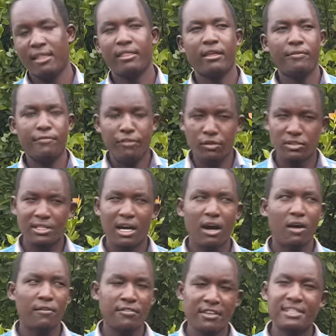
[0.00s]
the future
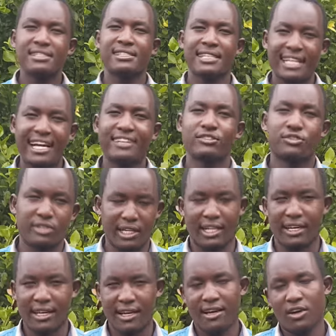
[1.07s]
of this country
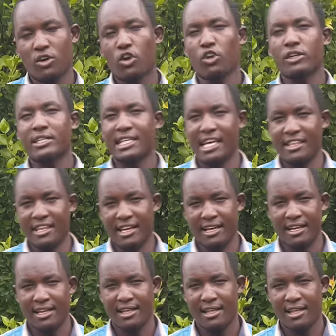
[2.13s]
called Kenya,
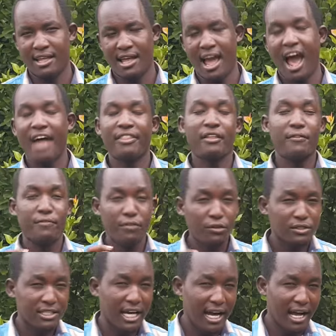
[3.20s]
and the
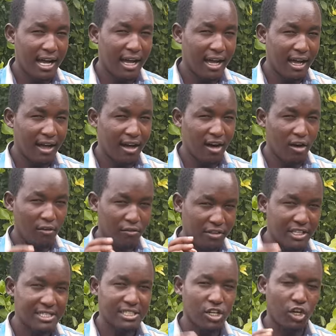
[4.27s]
future of
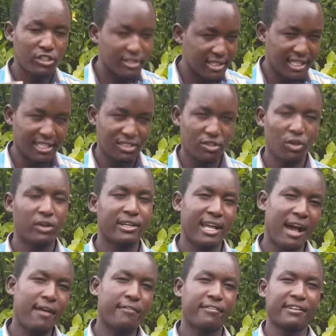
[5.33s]
this continent called
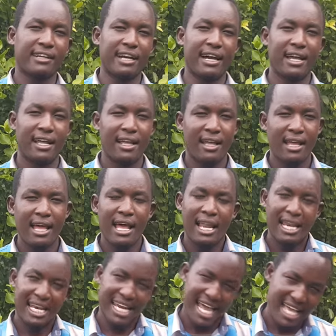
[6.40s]
Africa
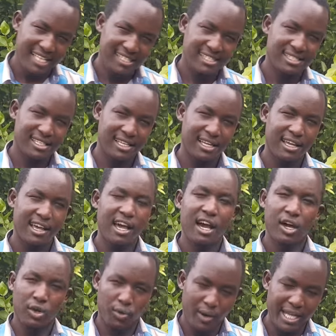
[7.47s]
lies
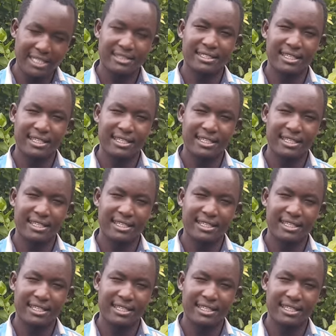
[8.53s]
right